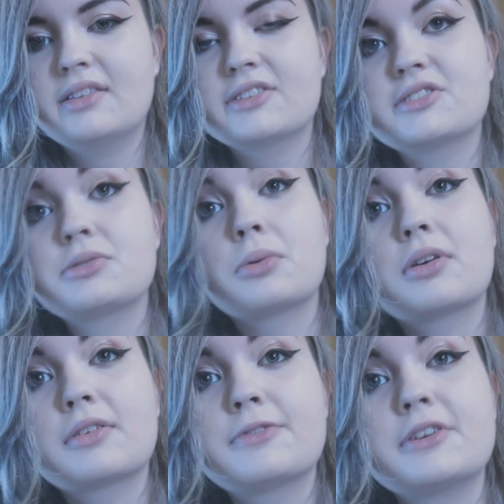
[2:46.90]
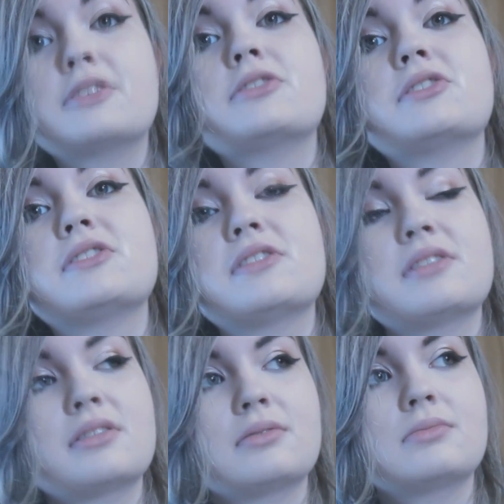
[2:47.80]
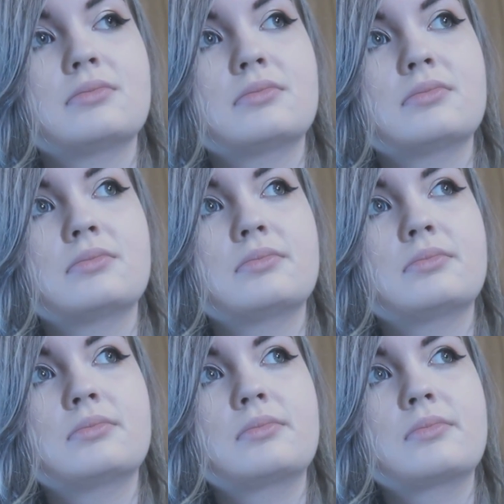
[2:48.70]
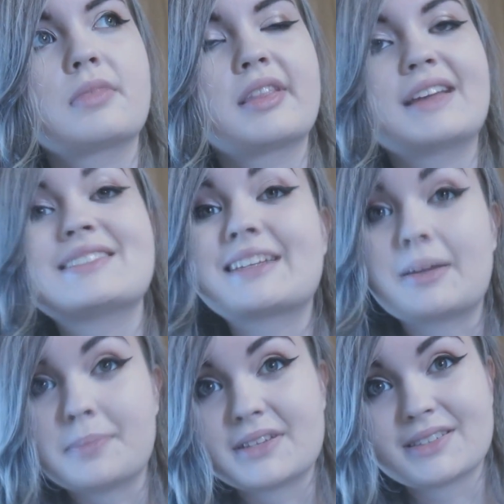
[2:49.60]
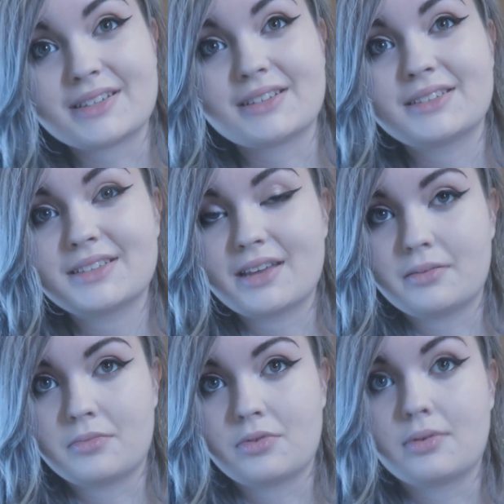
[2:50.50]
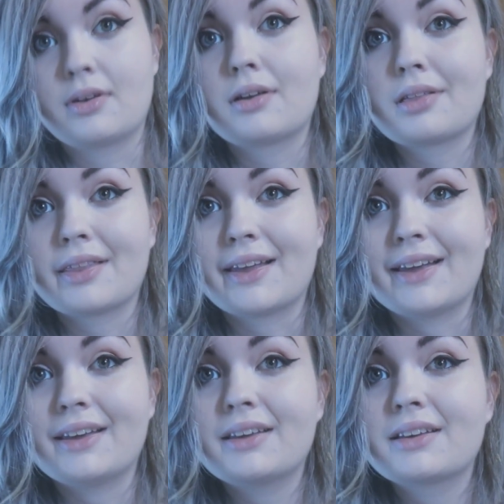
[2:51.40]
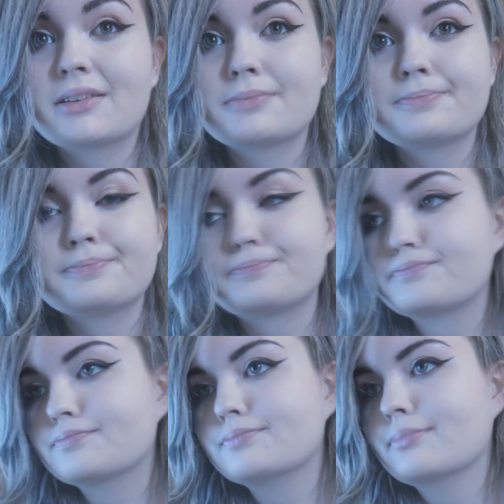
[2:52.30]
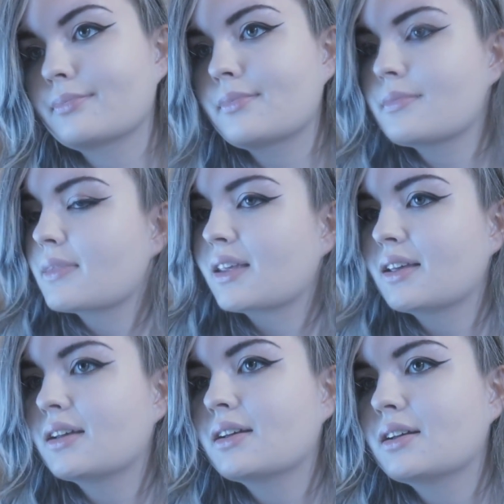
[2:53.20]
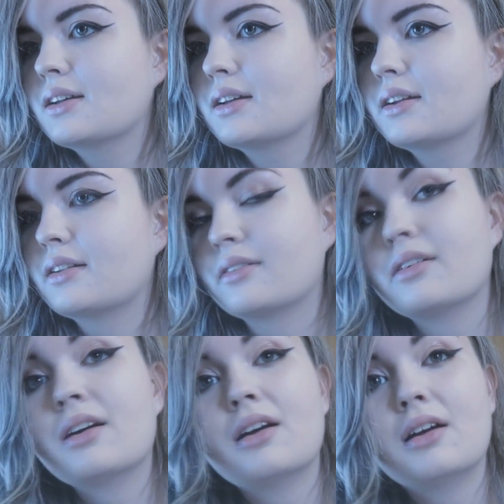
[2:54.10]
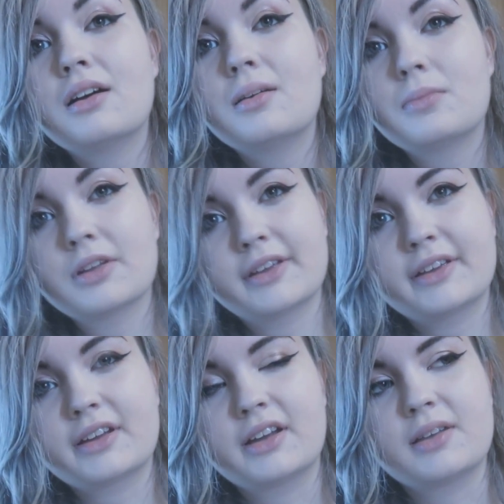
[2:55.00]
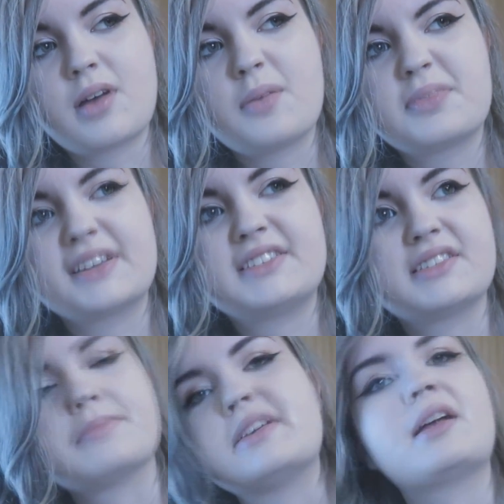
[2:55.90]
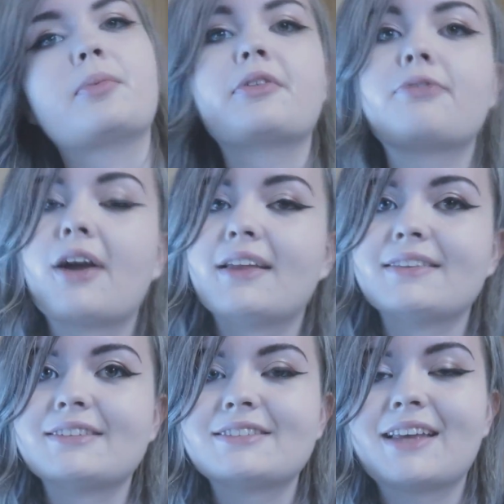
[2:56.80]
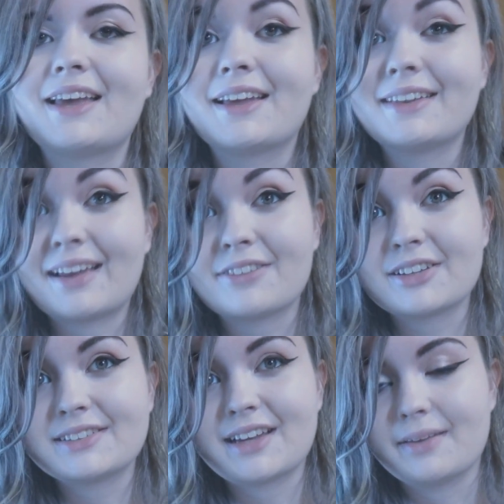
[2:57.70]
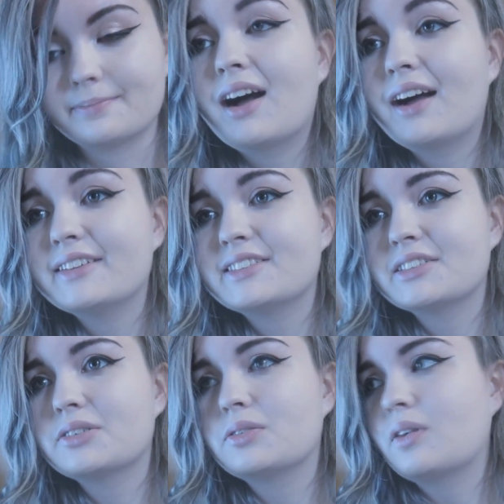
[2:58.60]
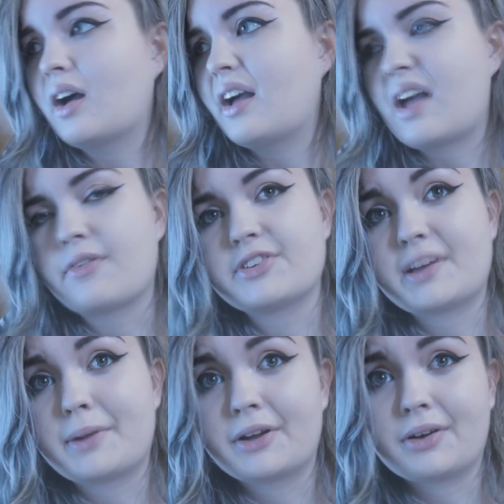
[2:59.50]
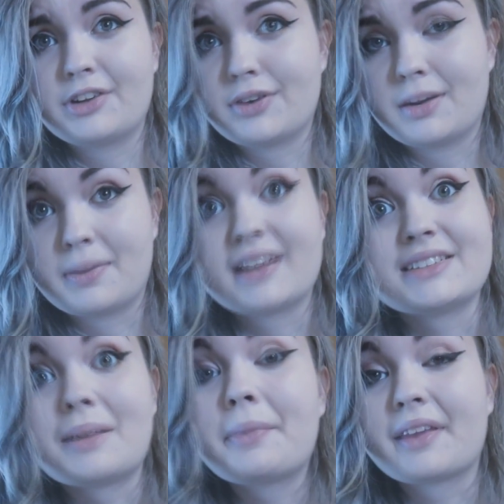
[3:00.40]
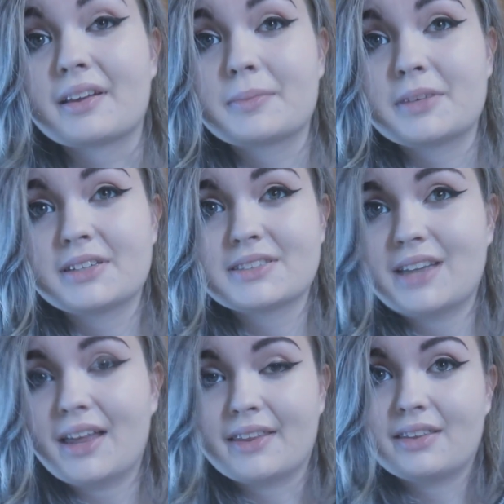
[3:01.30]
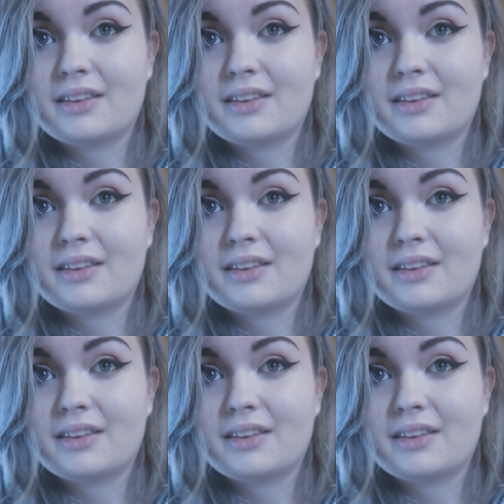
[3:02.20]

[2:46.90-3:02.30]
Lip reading: the store feels less like a business and more like, I don't know, more like a place to meet up with friends and have a good time. I still, every time I go, I try to buy something because, yeah,